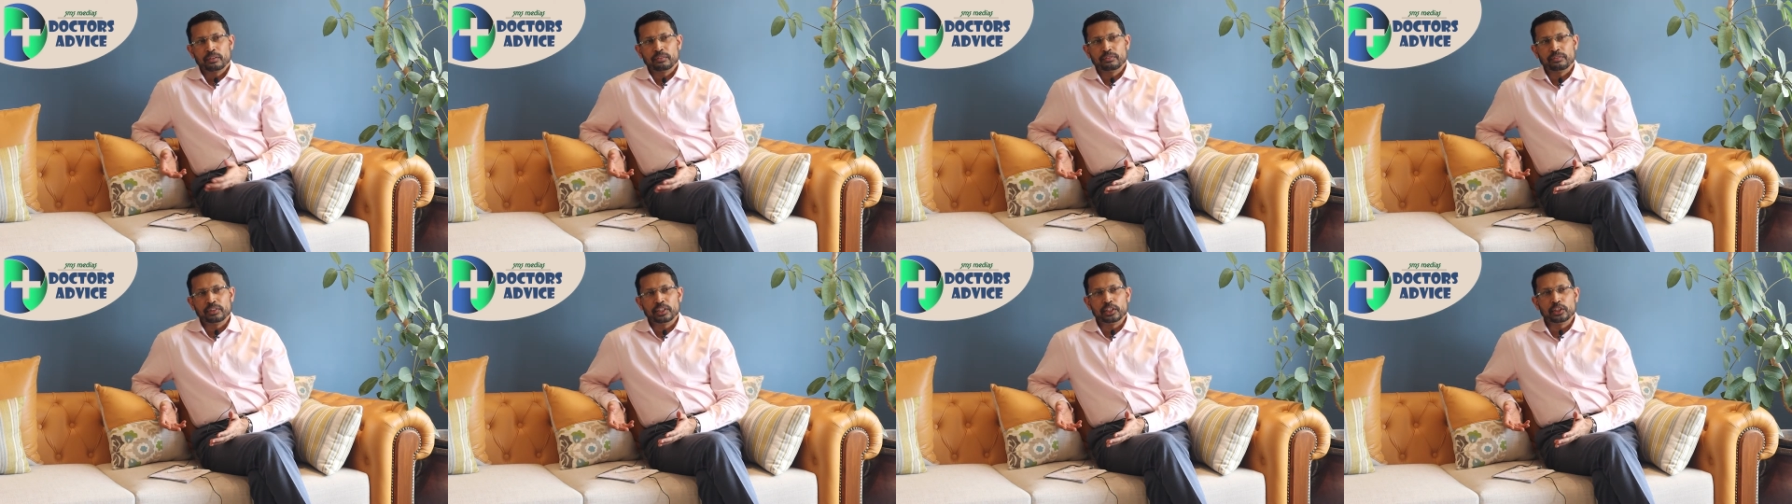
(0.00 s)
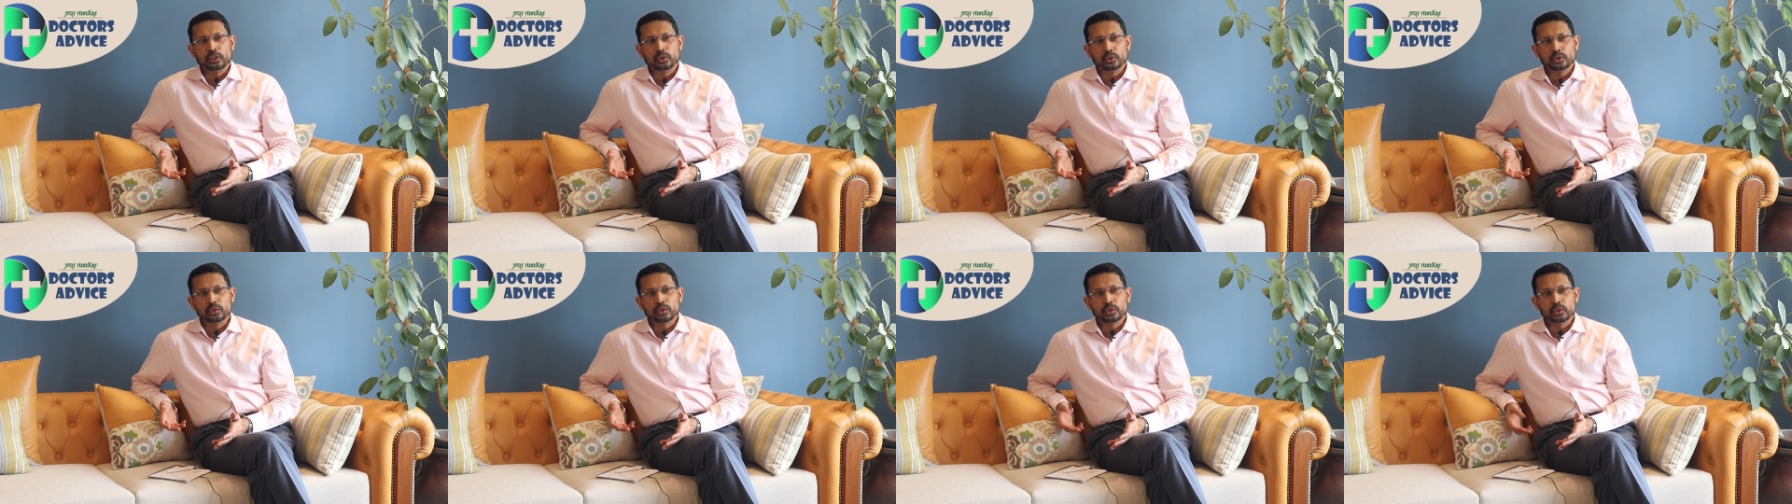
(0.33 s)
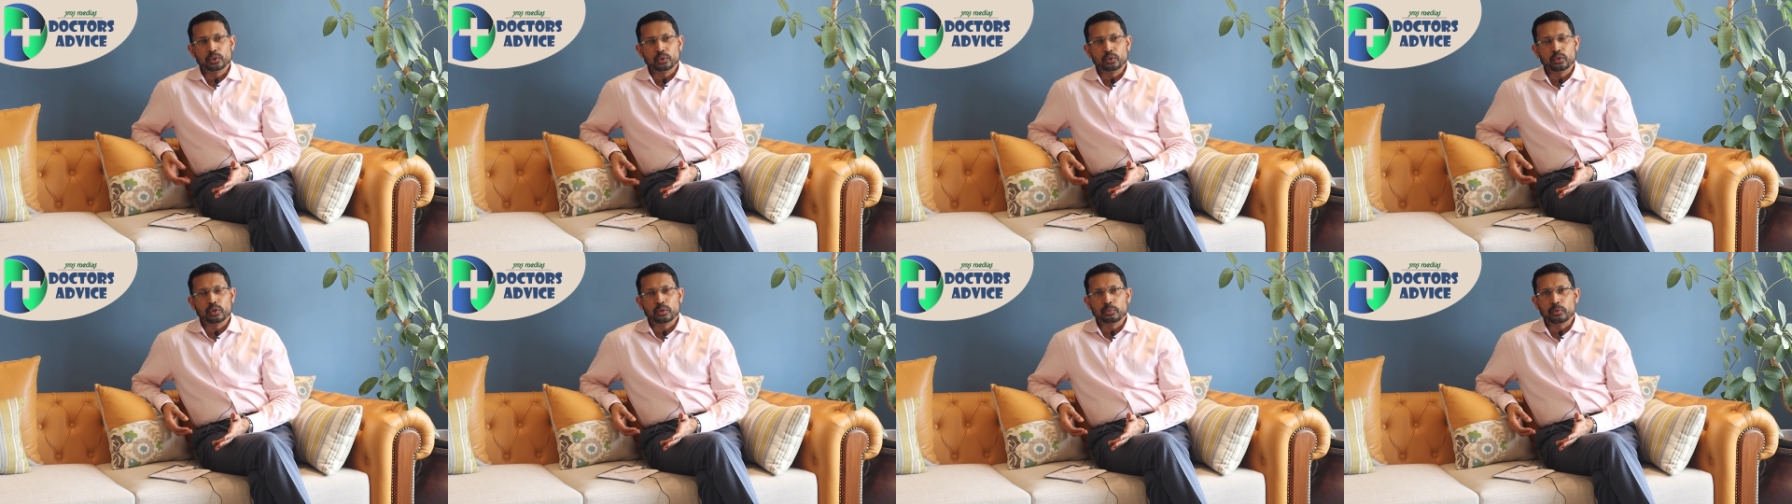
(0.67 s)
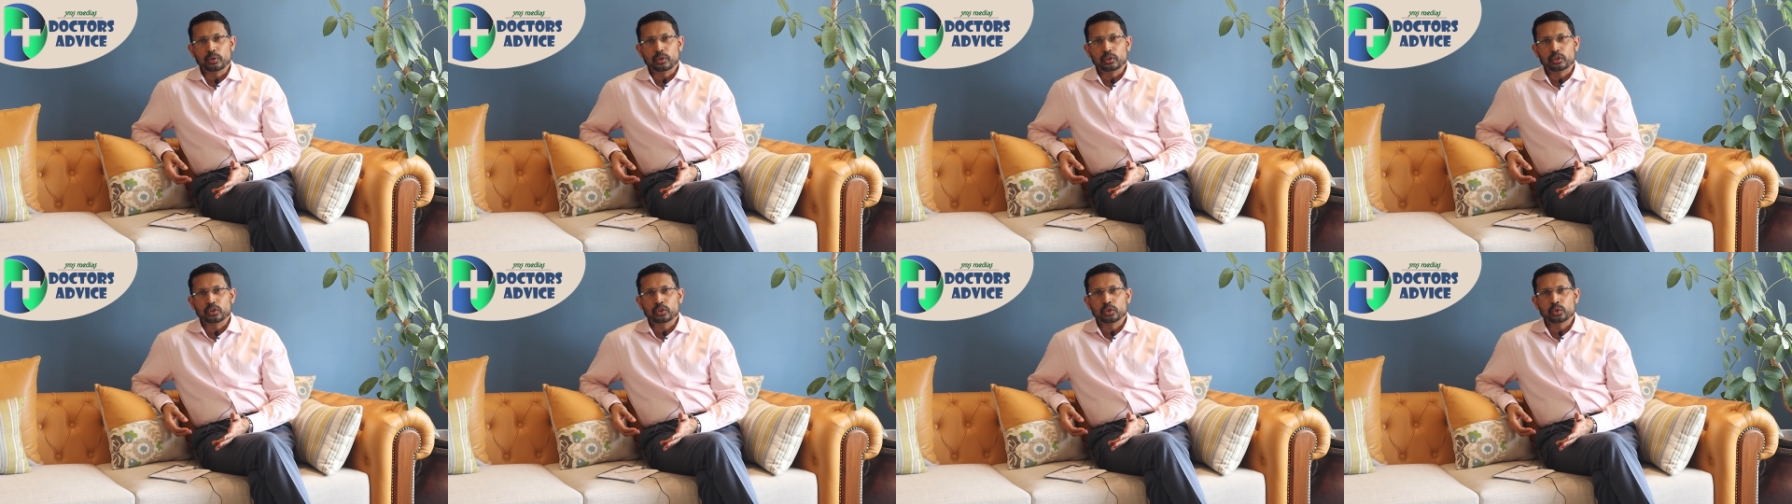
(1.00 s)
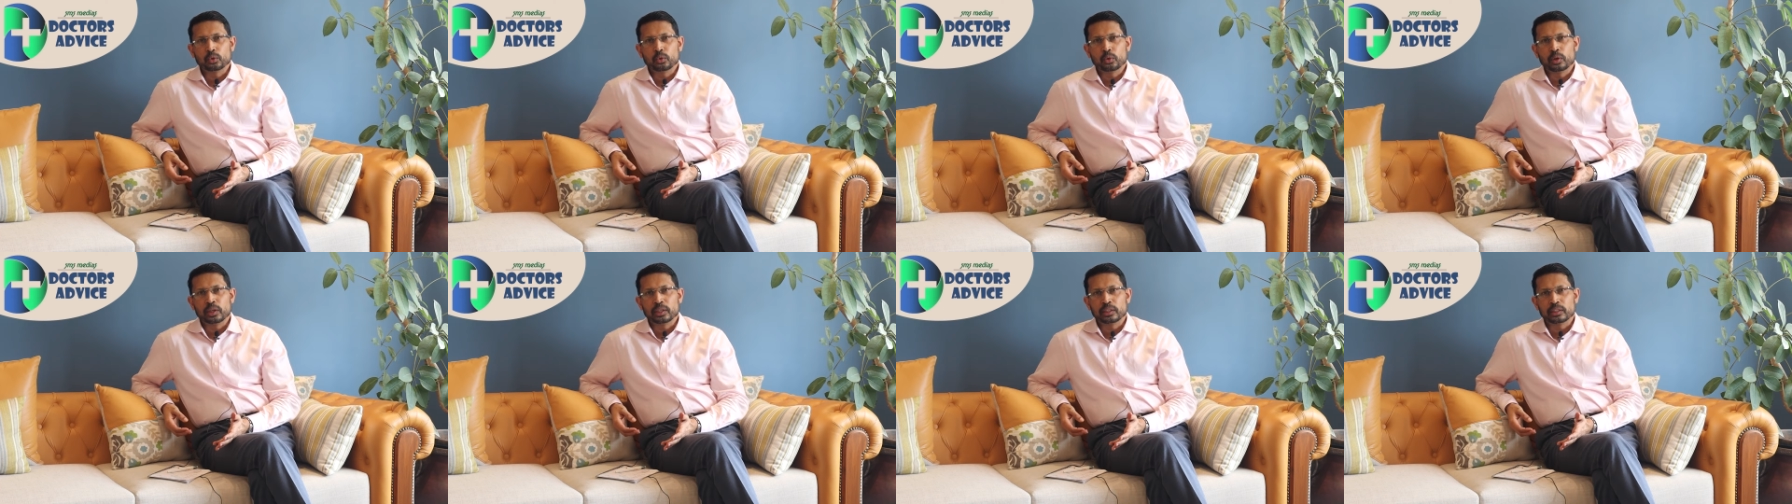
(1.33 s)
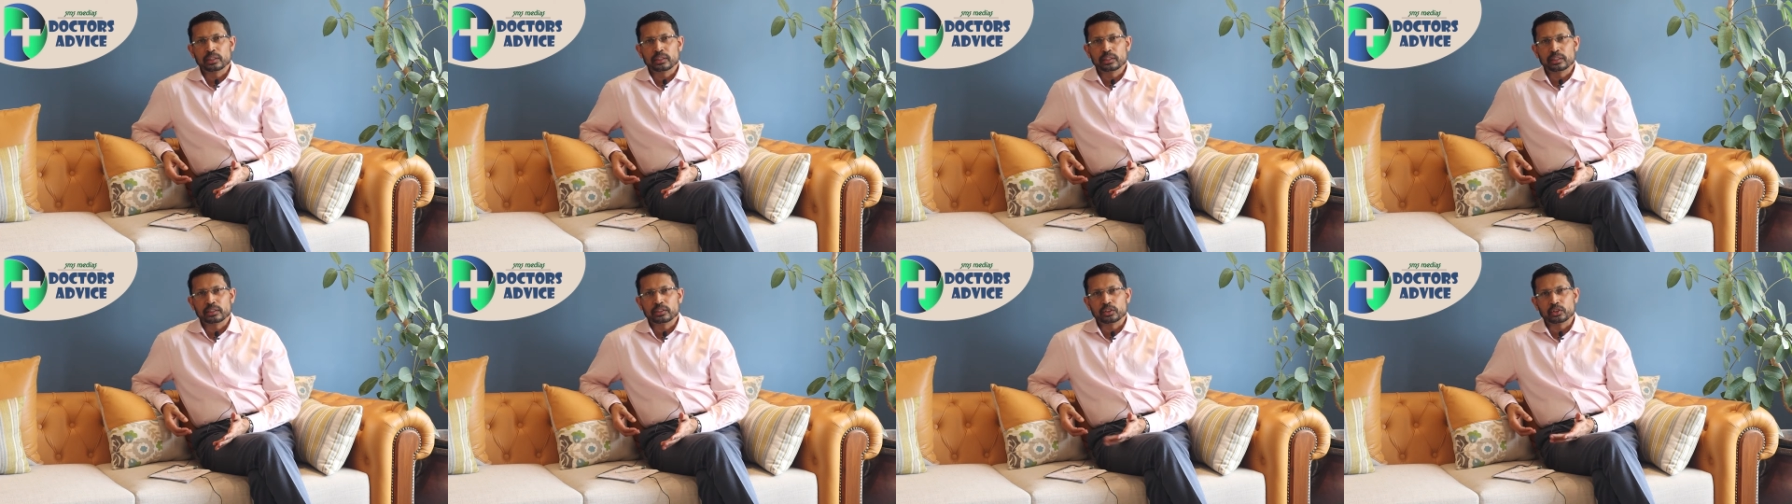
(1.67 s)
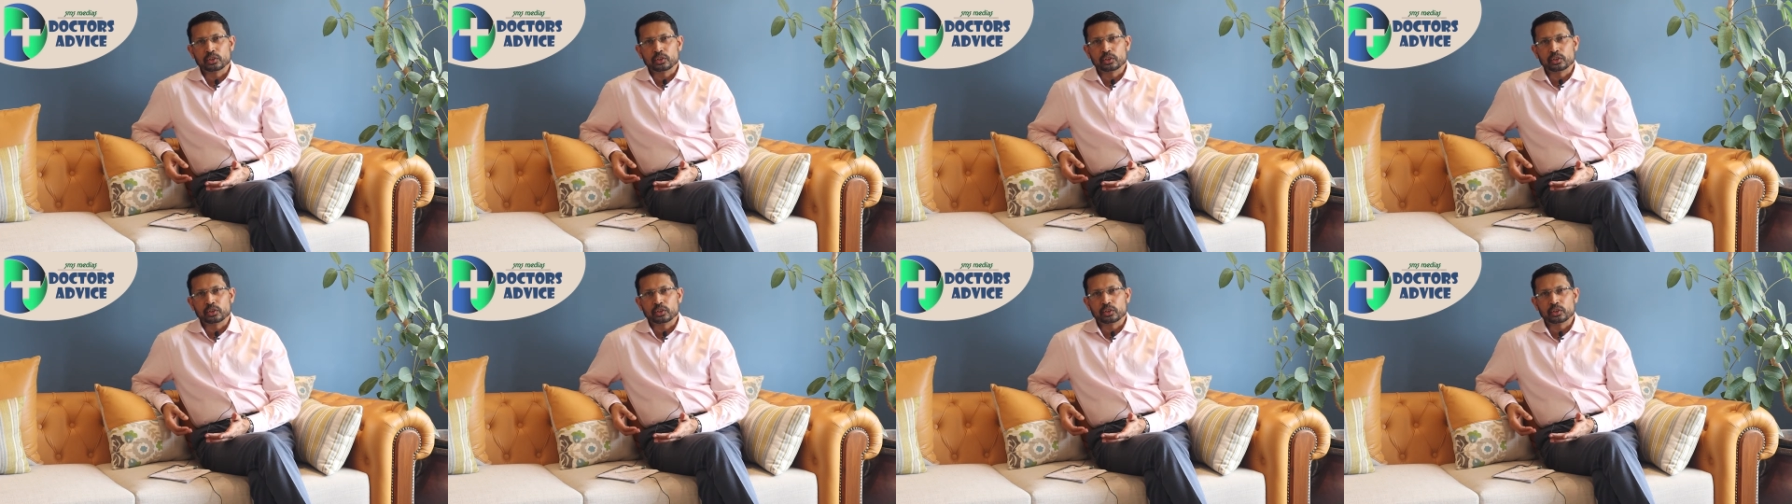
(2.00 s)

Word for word: We used to do about 200